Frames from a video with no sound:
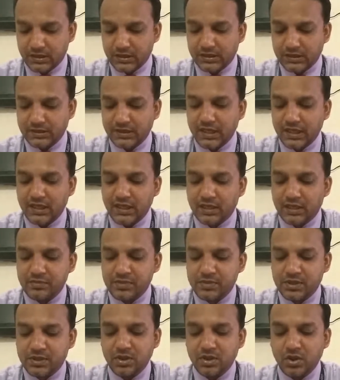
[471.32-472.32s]
Then
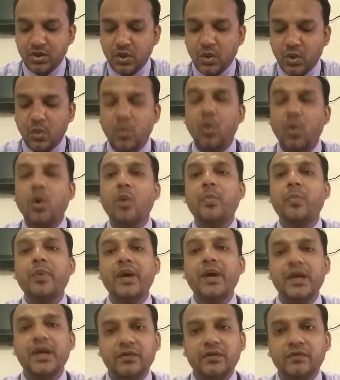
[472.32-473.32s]
comes
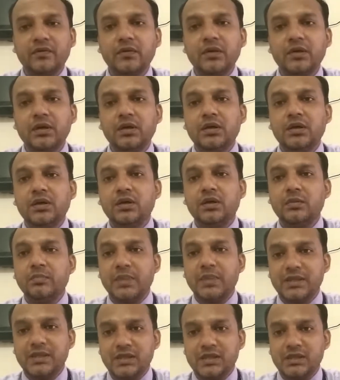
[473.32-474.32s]
cooperative
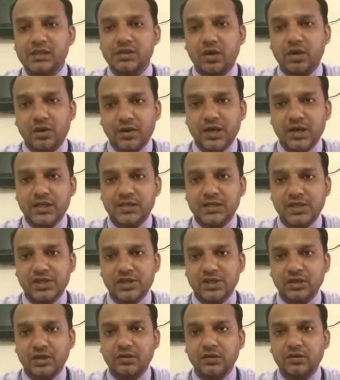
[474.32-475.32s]
business
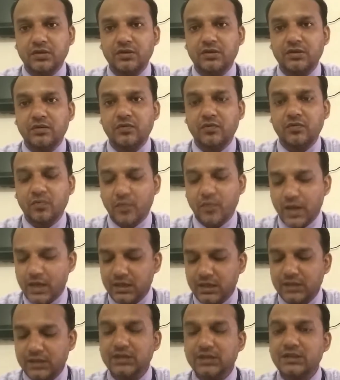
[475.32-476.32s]
organization. Well,
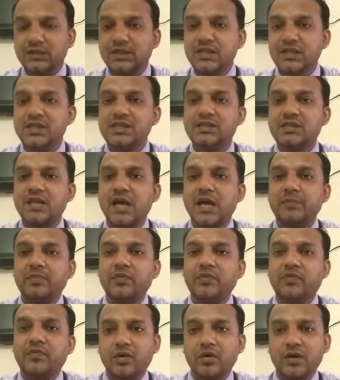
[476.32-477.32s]
these type of
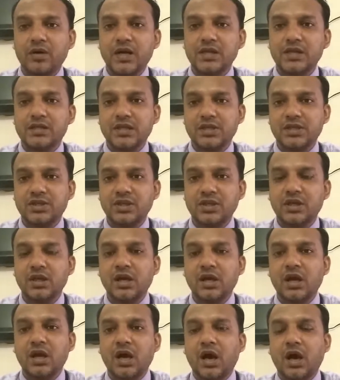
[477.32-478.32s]
organization
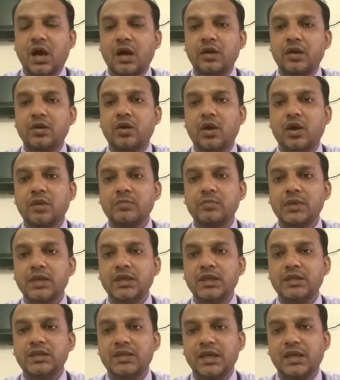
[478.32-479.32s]
are
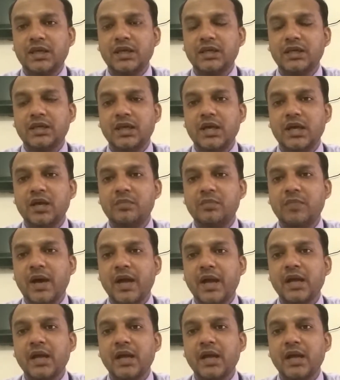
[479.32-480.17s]
normally taken care by